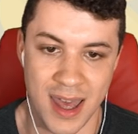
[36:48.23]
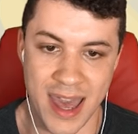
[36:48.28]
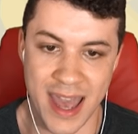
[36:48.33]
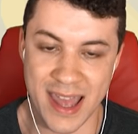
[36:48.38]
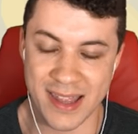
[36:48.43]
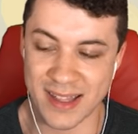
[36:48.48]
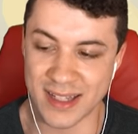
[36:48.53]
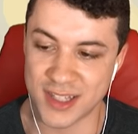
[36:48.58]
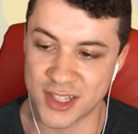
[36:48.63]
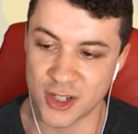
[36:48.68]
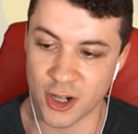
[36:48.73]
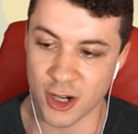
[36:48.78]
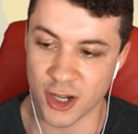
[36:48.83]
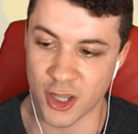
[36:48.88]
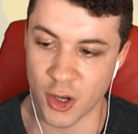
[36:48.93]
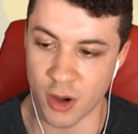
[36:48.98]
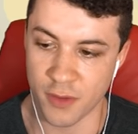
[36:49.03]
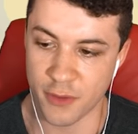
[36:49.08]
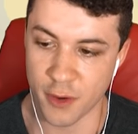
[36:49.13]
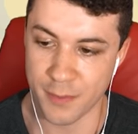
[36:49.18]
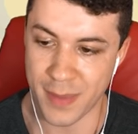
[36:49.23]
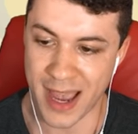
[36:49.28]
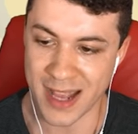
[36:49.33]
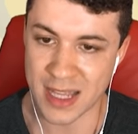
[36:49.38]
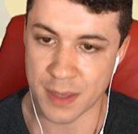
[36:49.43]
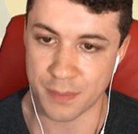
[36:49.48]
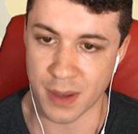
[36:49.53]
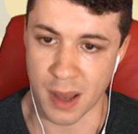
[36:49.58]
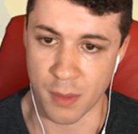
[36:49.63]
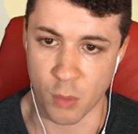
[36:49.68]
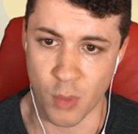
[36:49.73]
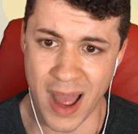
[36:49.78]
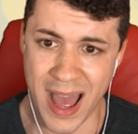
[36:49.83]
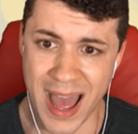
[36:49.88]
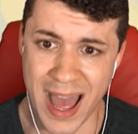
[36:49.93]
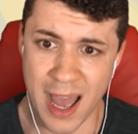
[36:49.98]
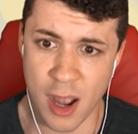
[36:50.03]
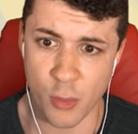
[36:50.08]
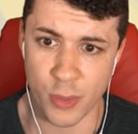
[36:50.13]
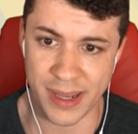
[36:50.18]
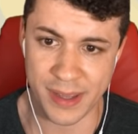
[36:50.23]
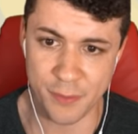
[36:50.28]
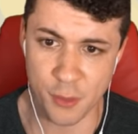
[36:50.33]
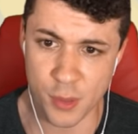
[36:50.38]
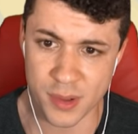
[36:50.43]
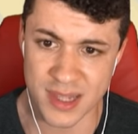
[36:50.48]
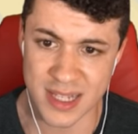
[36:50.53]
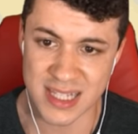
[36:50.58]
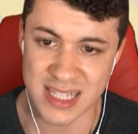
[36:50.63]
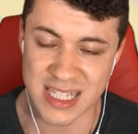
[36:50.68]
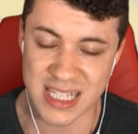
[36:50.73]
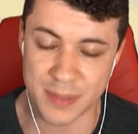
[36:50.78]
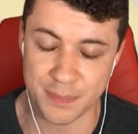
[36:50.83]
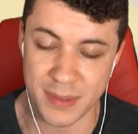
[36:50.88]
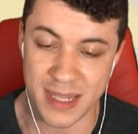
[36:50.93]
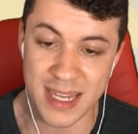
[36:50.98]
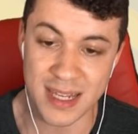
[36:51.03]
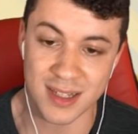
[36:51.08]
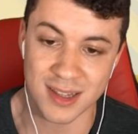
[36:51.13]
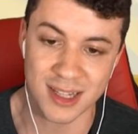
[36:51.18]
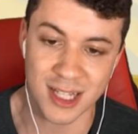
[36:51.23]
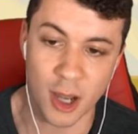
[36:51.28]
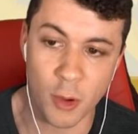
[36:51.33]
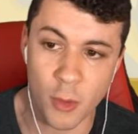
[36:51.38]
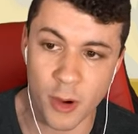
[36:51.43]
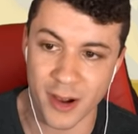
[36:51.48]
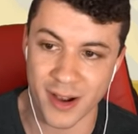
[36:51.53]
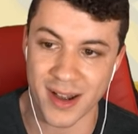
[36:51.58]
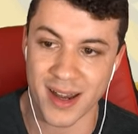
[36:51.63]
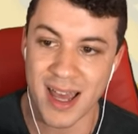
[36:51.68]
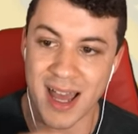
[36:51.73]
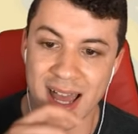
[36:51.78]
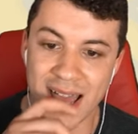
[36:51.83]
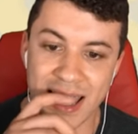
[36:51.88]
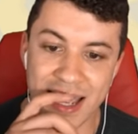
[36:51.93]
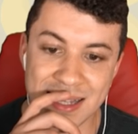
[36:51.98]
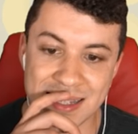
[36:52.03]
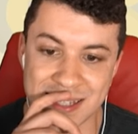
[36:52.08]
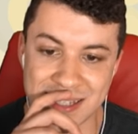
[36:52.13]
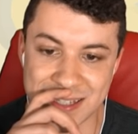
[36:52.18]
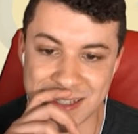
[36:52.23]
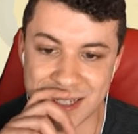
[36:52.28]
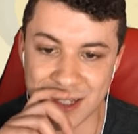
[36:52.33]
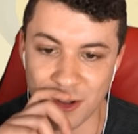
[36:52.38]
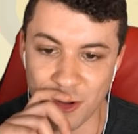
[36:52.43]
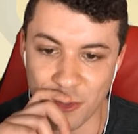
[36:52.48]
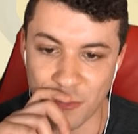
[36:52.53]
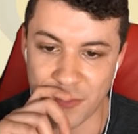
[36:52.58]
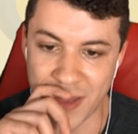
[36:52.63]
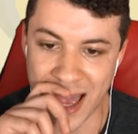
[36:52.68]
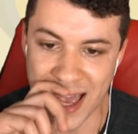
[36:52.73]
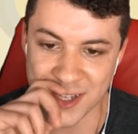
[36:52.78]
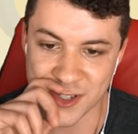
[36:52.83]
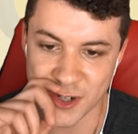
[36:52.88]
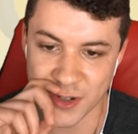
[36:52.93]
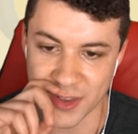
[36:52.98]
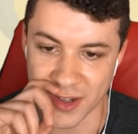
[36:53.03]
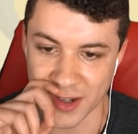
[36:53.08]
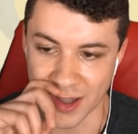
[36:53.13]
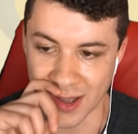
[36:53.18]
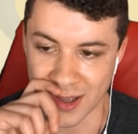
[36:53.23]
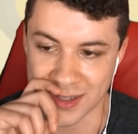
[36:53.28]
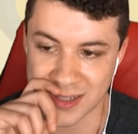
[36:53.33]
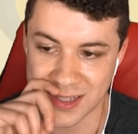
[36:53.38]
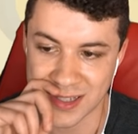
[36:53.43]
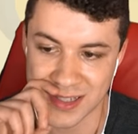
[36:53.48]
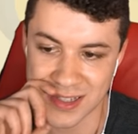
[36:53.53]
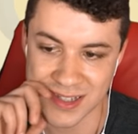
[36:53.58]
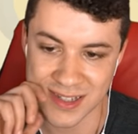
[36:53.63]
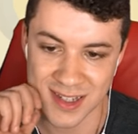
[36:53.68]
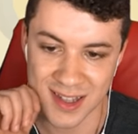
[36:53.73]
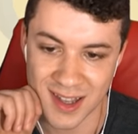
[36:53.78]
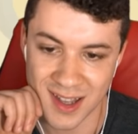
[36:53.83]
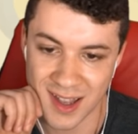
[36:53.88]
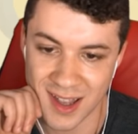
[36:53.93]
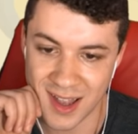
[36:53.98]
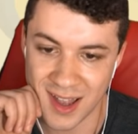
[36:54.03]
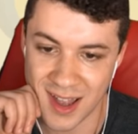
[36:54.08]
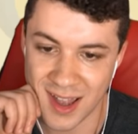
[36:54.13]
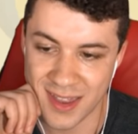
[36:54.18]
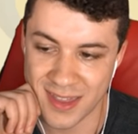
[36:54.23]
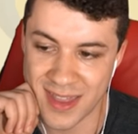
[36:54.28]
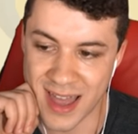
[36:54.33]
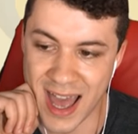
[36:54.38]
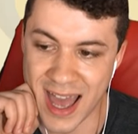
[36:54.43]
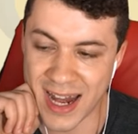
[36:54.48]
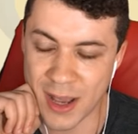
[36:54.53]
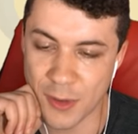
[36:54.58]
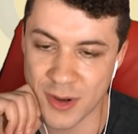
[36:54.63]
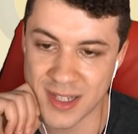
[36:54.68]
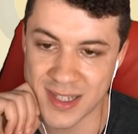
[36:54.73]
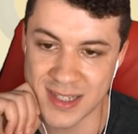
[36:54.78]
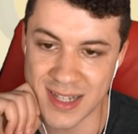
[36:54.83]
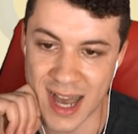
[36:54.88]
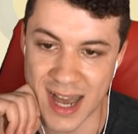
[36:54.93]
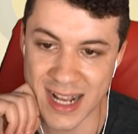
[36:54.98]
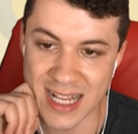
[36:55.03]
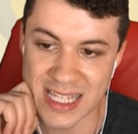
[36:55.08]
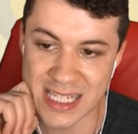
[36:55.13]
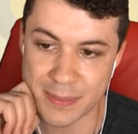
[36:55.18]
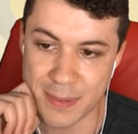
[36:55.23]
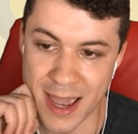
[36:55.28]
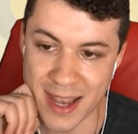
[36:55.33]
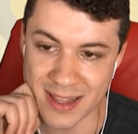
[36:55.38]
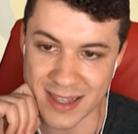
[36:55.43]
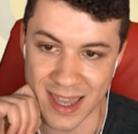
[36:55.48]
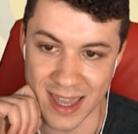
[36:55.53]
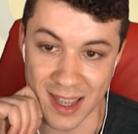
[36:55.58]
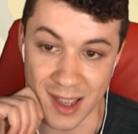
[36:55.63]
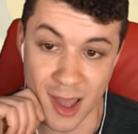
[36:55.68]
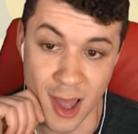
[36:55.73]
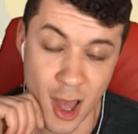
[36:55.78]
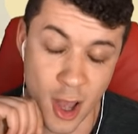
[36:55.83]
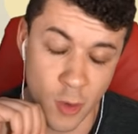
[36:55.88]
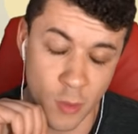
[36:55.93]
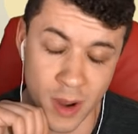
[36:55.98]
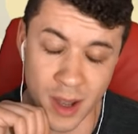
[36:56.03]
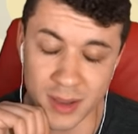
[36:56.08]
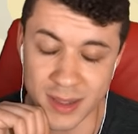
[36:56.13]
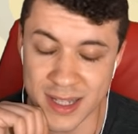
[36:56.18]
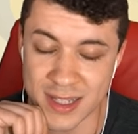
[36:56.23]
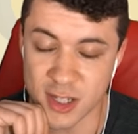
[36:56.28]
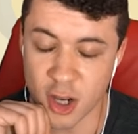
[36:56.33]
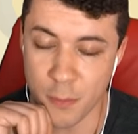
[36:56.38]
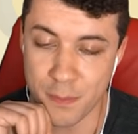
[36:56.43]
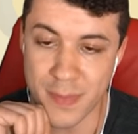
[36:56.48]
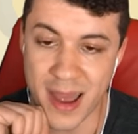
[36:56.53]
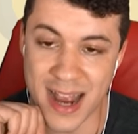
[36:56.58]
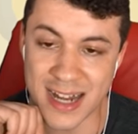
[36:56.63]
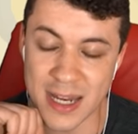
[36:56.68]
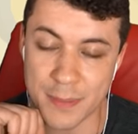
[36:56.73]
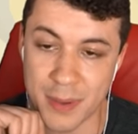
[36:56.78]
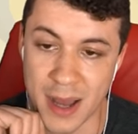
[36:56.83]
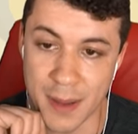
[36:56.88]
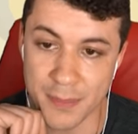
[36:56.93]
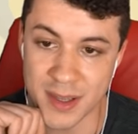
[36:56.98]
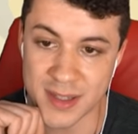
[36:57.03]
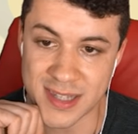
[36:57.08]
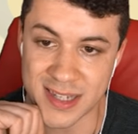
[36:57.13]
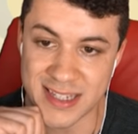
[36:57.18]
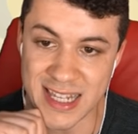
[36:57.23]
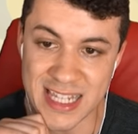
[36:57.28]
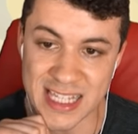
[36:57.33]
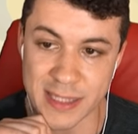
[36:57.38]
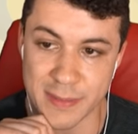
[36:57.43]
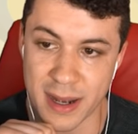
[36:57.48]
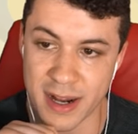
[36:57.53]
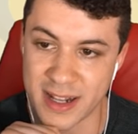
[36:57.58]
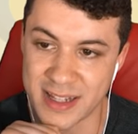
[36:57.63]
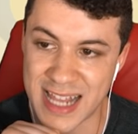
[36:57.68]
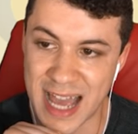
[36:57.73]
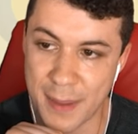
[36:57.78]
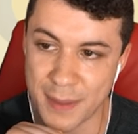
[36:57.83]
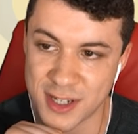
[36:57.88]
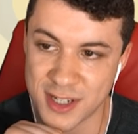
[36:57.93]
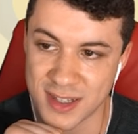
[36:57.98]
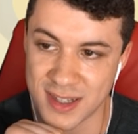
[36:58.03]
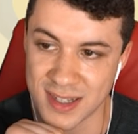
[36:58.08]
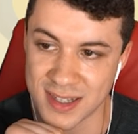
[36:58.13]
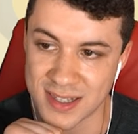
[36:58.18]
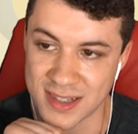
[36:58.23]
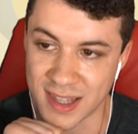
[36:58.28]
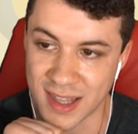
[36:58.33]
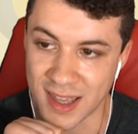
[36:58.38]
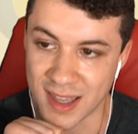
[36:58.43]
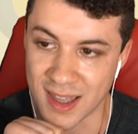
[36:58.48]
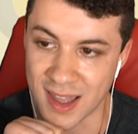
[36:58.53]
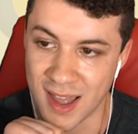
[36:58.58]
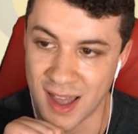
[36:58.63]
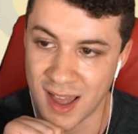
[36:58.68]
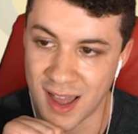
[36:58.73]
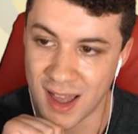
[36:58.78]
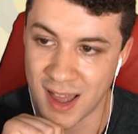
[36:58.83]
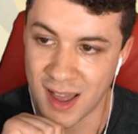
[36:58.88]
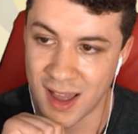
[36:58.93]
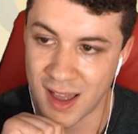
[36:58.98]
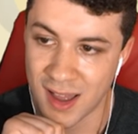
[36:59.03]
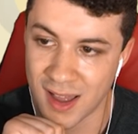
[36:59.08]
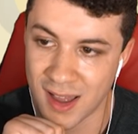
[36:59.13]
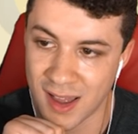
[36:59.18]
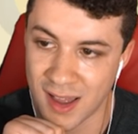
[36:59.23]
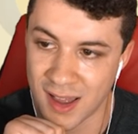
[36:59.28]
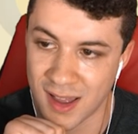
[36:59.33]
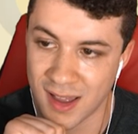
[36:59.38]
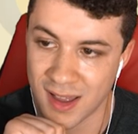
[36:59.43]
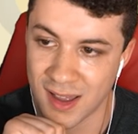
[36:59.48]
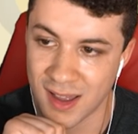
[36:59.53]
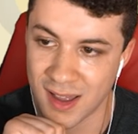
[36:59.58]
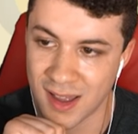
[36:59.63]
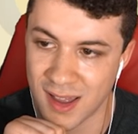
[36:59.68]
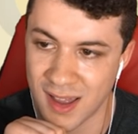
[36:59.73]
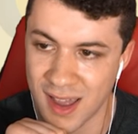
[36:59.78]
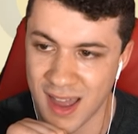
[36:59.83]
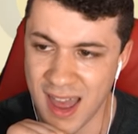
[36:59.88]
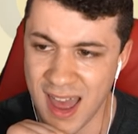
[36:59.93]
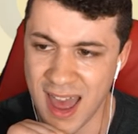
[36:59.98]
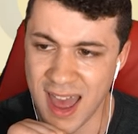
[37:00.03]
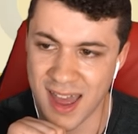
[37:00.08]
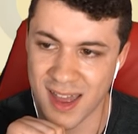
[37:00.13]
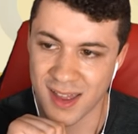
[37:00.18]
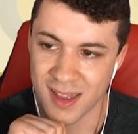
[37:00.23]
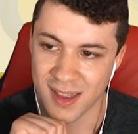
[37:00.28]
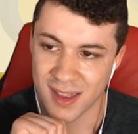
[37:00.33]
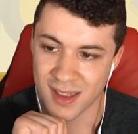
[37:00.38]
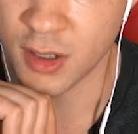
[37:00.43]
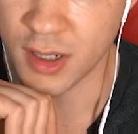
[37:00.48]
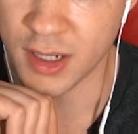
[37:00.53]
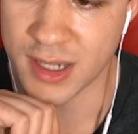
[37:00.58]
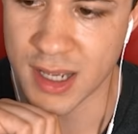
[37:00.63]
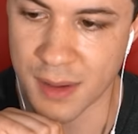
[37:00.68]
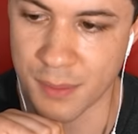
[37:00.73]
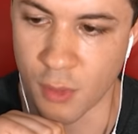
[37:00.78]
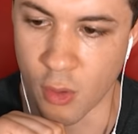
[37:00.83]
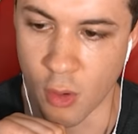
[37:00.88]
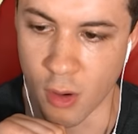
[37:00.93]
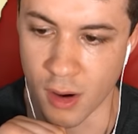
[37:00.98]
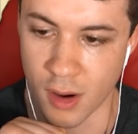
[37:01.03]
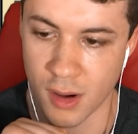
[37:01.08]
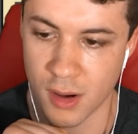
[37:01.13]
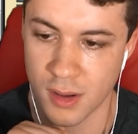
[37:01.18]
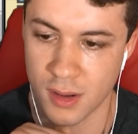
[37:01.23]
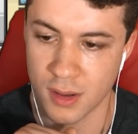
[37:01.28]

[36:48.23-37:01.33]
And let's start going for Magnet Bomb. Wow, even with its speed lowered, it's still faster than us. That I was not expecting. Well, let's hope Magnet Bomb does a decent amount of damage to this thing. Eh, could have done more.